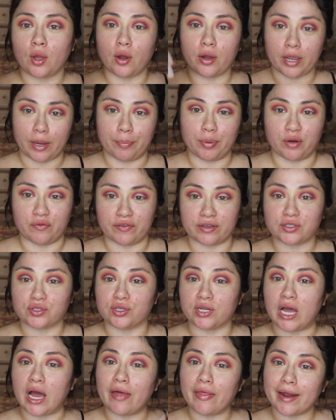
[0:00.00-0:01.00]
Okay, perfect. So
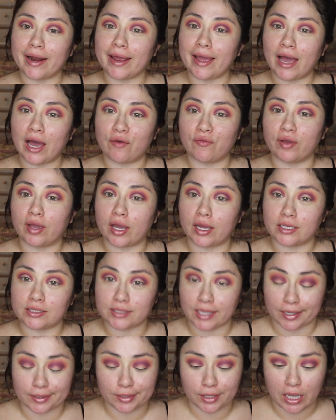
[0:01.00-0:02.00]
now that I have it
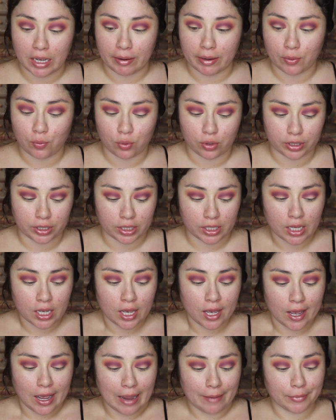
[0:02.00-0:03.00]
exactly how I want it,
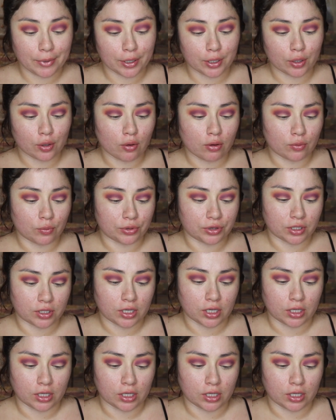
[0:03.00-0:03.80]
I'm gonna go in with the